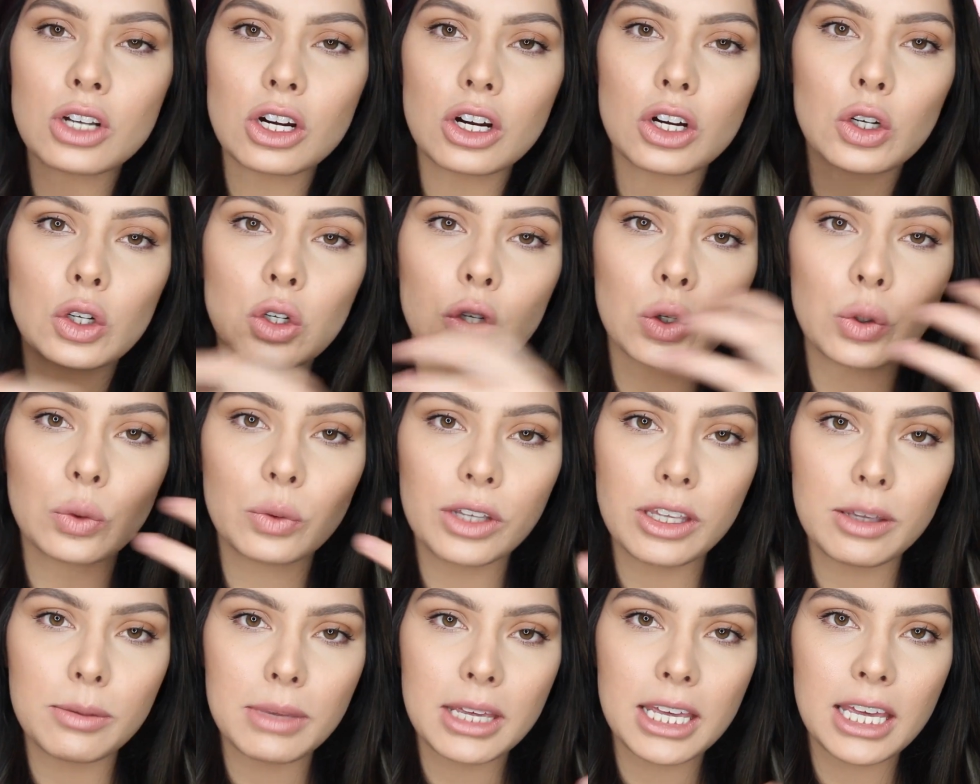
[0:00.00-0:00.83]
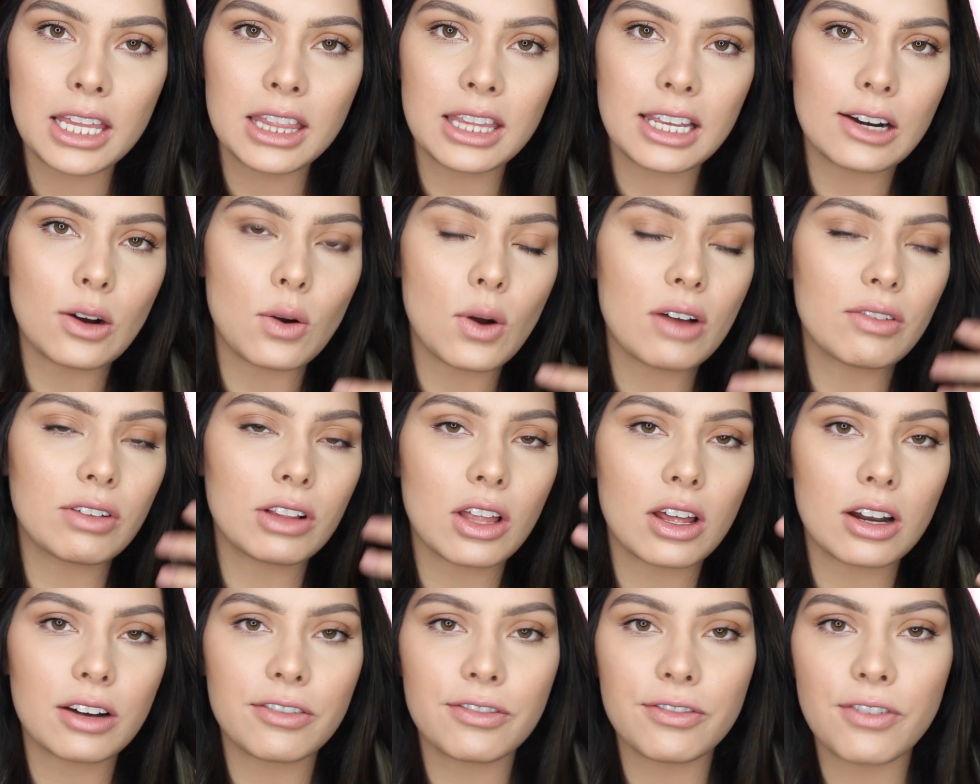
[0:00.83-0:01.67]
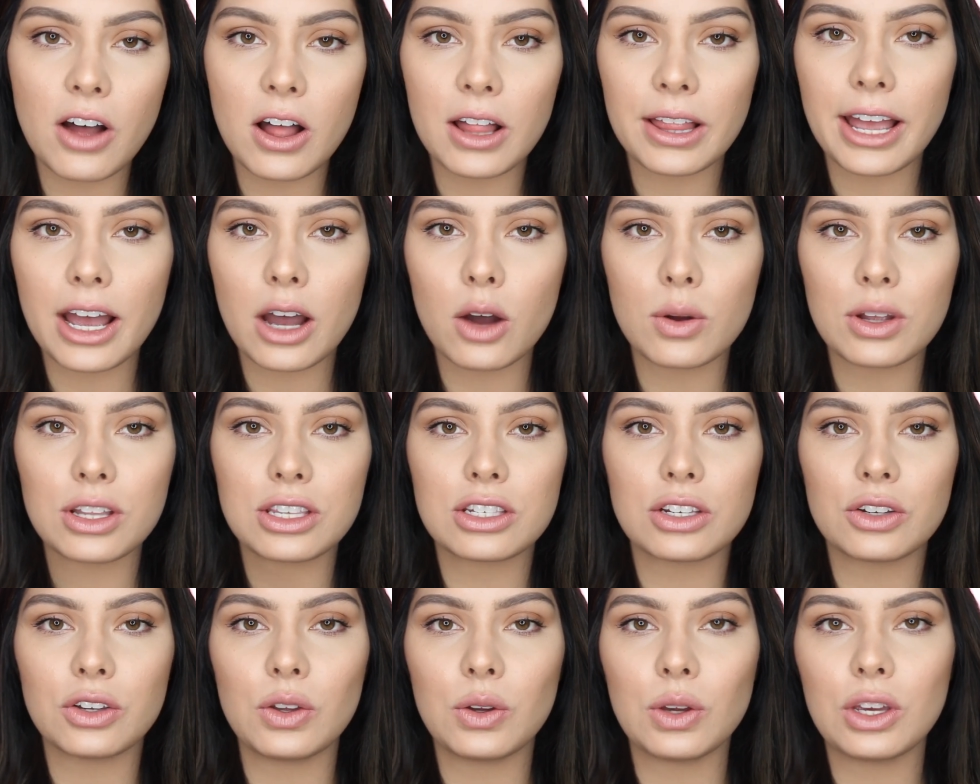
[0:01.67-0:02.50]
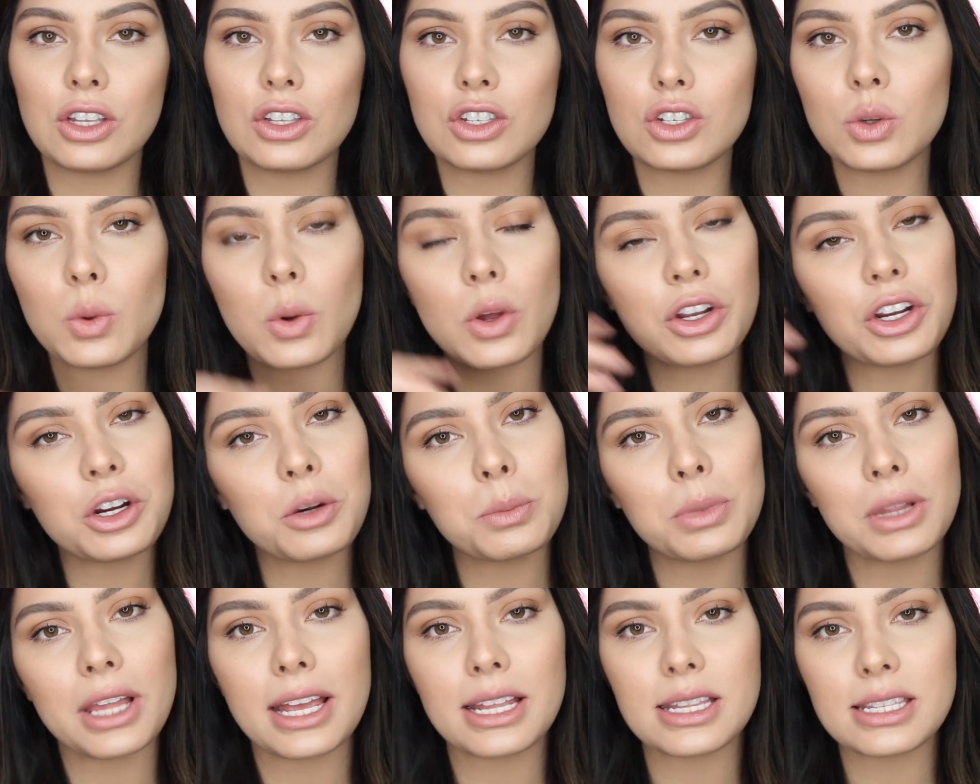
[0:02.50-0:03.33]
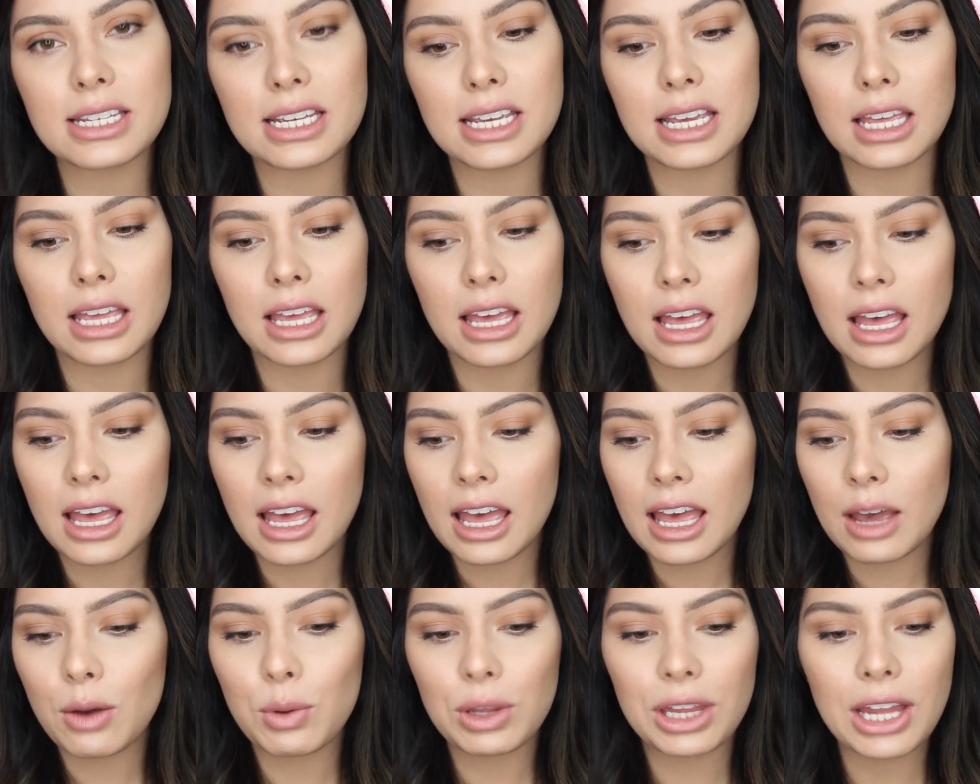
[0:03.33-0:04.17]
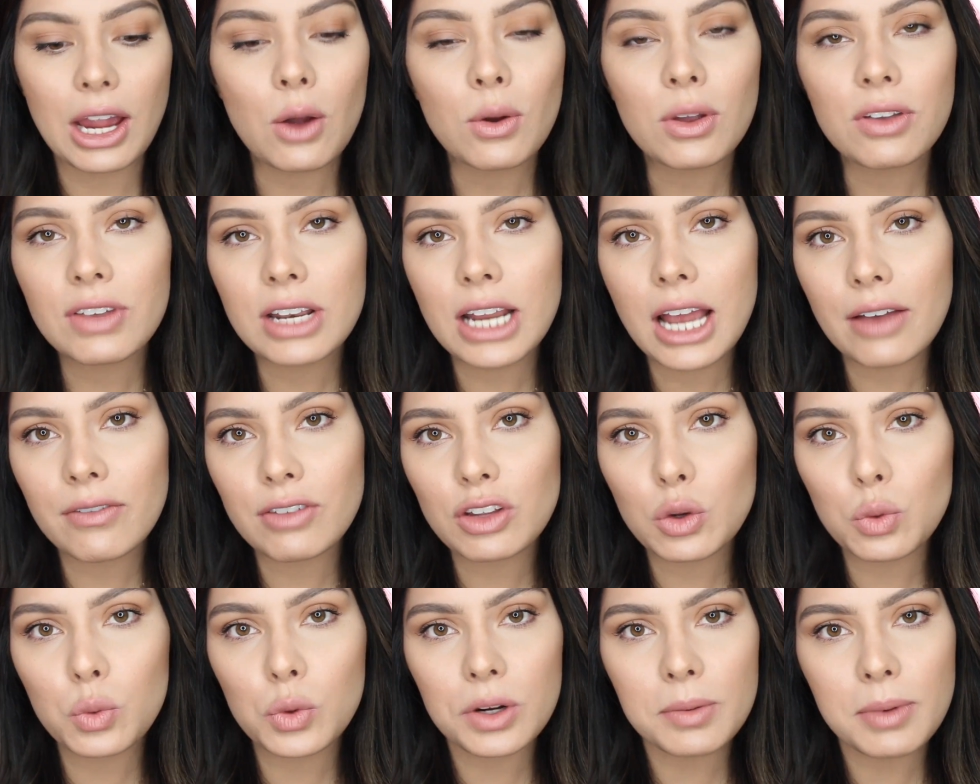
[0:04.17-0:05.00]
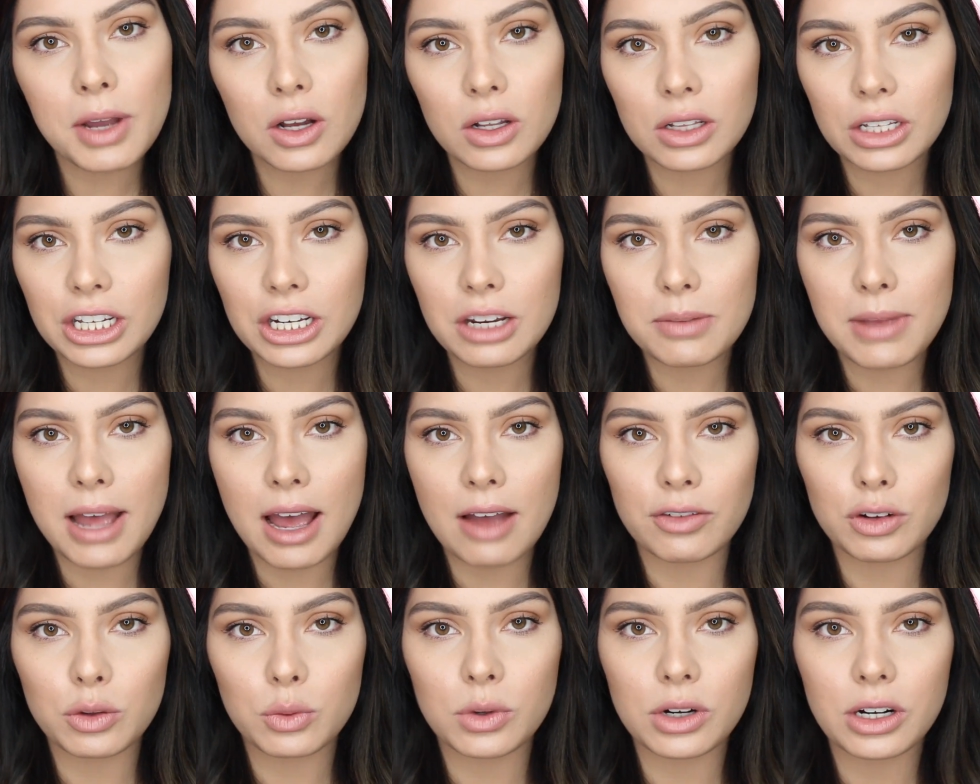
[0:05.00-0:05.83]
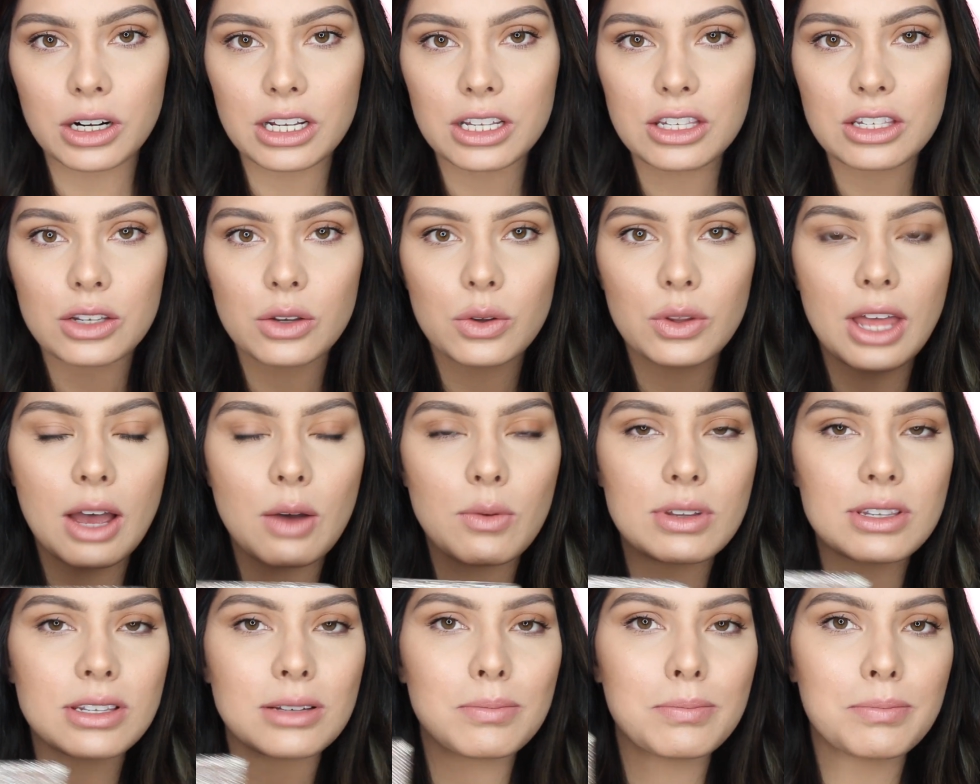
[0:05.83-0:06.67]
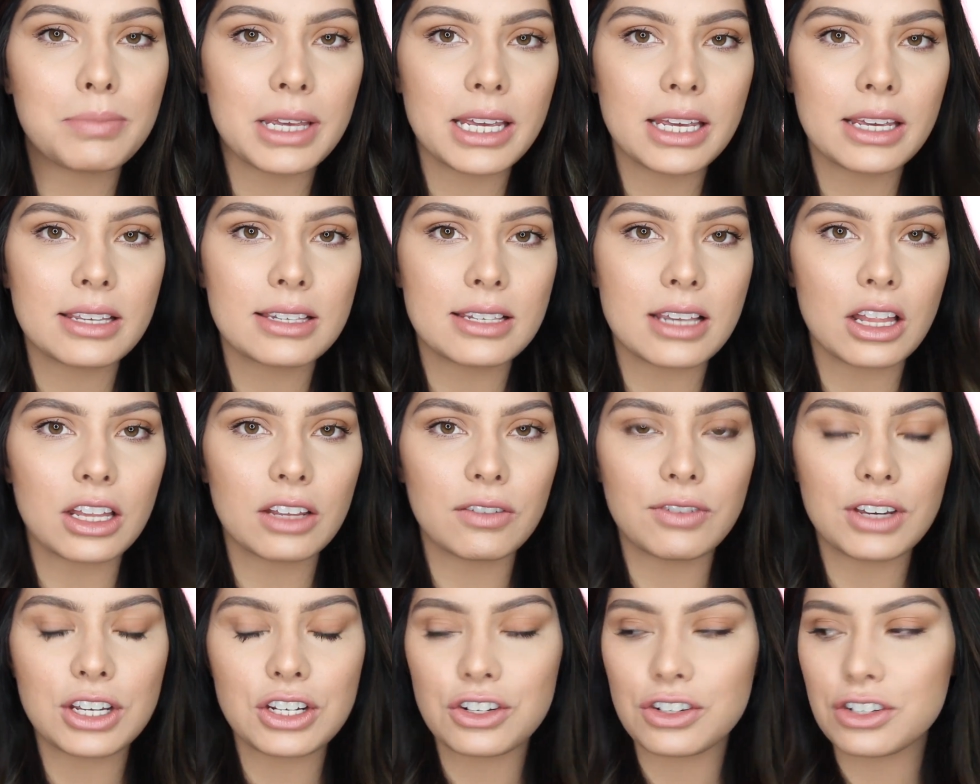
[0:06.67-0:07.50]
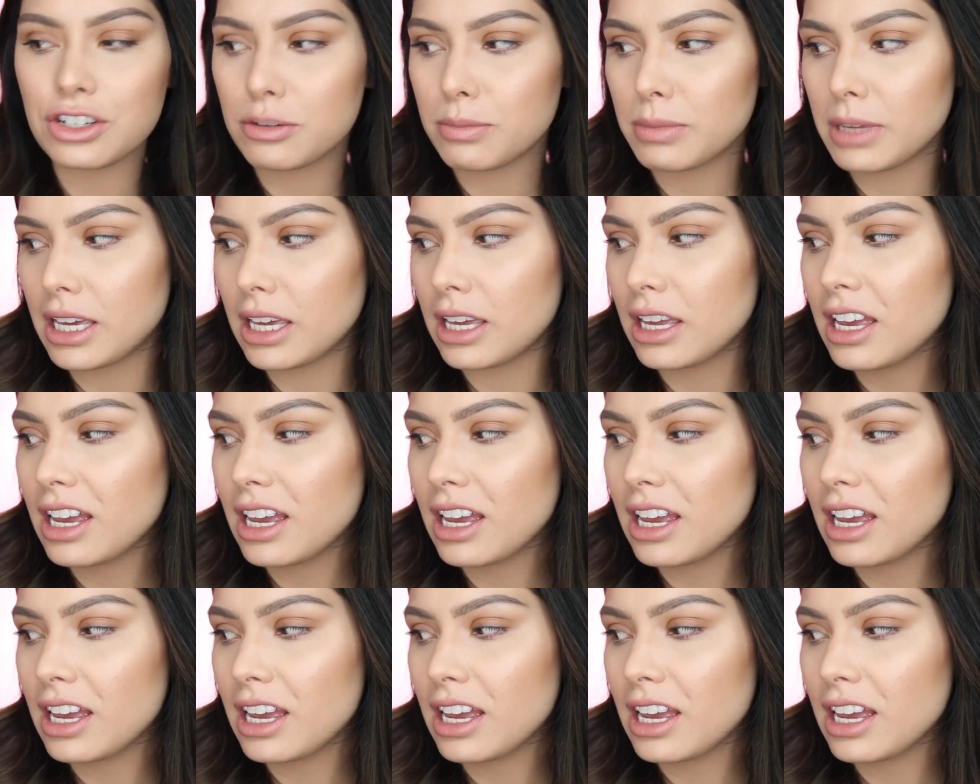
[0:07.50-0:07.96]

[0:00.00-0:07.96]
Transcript: are creamy, they don't have a lot of fallout, and so you can do all your blending without even having to worry about cleanup afterward. And so that was a big selling feature to me.